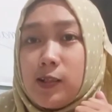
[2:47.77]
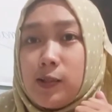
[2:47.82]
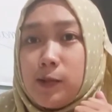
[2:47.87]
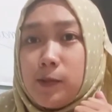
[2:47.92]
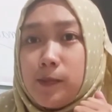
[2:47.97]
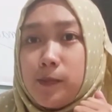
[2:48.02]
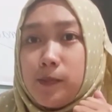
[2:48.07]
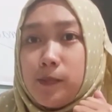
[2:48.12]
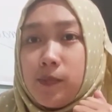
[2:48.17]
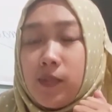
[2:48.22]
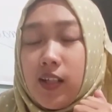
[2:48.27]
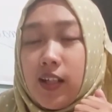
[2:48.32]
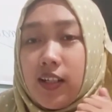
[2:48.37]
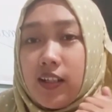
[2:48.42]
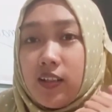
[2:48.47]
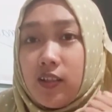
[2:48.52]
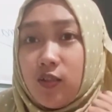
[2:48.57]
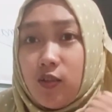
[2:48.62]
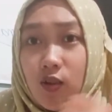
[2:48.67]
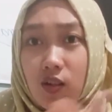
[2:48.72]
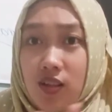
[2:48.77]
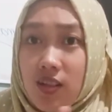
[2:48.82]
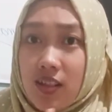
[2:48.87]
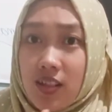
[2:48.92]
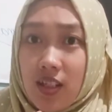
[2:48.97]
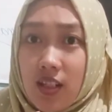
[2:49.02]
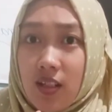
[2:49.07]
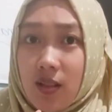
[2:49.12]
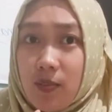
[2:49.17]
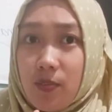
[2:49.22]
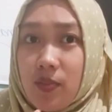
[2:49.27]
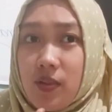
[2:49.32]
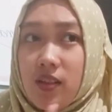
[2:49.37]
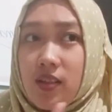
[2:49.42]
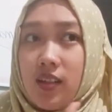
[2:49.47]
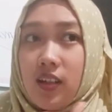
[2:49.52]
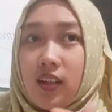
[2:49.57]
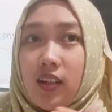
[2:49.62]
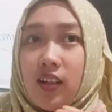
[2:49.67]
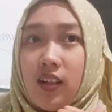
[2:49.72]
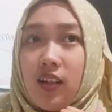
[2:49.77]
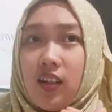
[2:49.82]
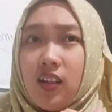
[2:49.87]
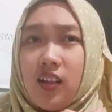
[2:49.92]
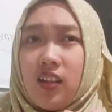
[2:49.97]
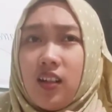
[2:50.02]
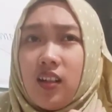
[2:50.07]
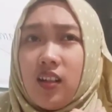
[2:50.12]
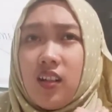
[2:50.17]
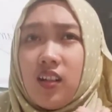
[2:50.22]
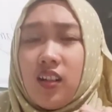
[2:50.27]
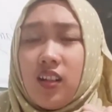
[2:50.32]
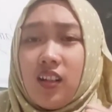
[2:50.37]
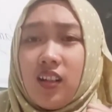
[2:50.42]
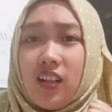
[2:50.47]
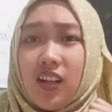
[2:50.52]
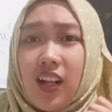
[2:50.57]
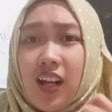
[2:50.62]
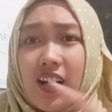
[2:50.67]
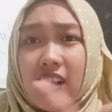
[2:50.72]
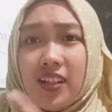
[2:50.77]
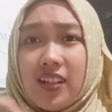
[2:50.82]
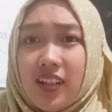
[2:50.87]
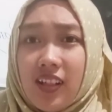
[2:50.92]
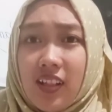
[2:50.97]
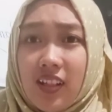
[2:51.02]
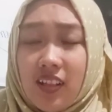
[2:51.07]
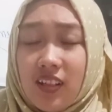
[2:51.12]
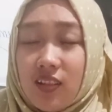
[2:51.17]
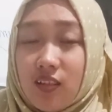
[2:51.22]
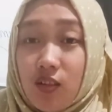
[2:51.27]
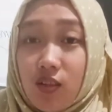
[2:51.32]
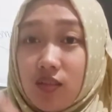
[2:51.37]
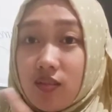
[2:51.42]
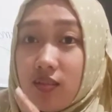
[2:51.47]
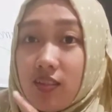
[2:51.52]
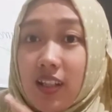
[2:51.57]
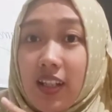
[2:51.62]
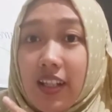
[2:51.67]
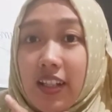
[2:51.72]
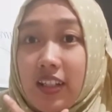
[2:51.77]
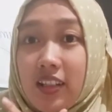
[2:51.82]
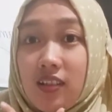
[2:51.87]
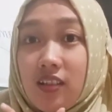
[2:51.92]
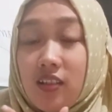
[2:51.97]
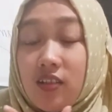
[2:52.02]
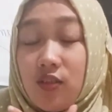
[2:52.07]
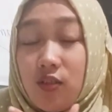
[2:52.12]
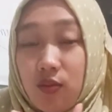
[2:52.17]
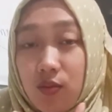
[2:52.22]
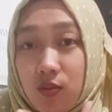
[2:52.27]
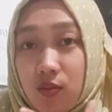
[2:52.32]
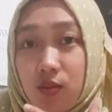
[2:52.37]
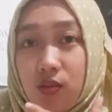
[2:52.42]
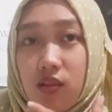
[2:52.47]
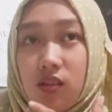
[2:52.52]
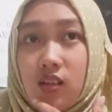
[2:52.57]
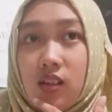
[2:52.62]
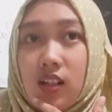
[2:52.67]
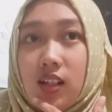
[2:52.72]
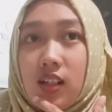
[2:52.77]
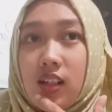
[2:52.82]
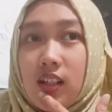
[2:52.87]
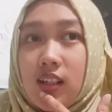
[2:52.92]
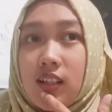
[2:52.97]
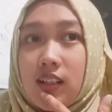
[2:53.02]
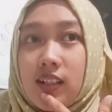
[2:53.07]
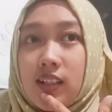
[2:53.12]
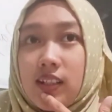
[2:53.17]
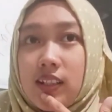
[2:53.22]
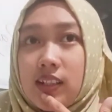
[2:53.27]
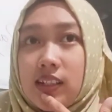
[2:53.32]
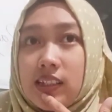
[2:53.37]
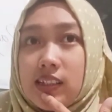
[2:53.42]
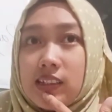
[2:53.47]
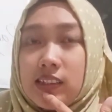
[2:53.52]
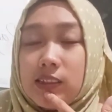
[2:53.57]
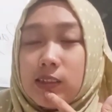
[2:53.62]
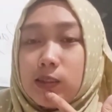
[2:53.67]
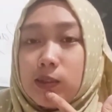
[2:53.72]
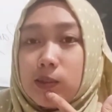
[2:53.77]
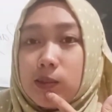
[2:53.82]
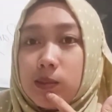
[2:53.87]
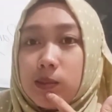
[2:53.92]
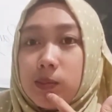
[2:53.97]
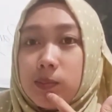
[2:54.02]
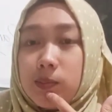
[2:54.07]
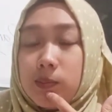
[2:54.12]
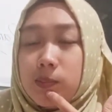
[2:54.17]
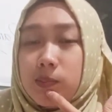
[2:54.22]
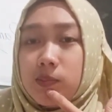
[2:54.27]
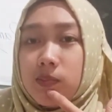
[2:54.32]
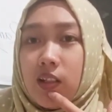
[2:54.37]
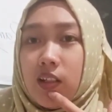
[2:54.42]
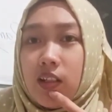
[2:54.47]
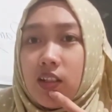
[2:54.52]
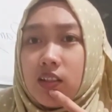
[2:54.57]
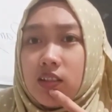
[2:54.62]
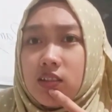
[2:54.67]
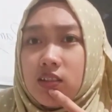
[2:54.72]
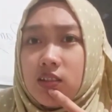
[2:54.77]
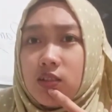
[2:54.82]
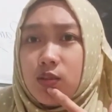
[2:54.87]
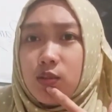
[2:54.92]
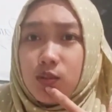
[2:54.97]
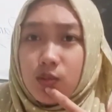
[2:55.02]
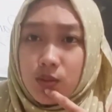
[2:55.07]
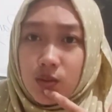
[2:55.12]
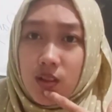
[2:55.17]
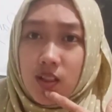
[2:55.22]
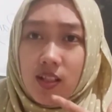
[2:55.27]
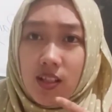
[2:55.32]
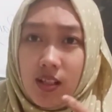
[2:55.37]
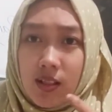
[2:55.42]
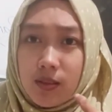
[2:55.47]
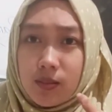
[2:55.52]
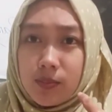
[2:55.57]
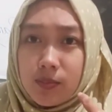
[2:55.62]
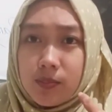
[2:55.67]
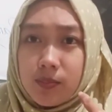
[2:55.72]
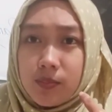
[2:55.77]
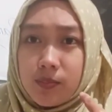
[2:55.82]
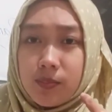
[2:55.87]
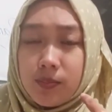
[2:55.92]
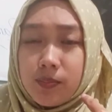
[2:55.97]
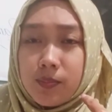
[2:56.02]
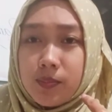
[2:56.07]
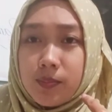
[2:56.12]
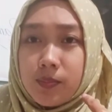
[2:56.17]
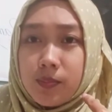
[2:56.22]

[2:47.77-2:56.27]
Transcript: like gossips and lying, not telling the truth, and do some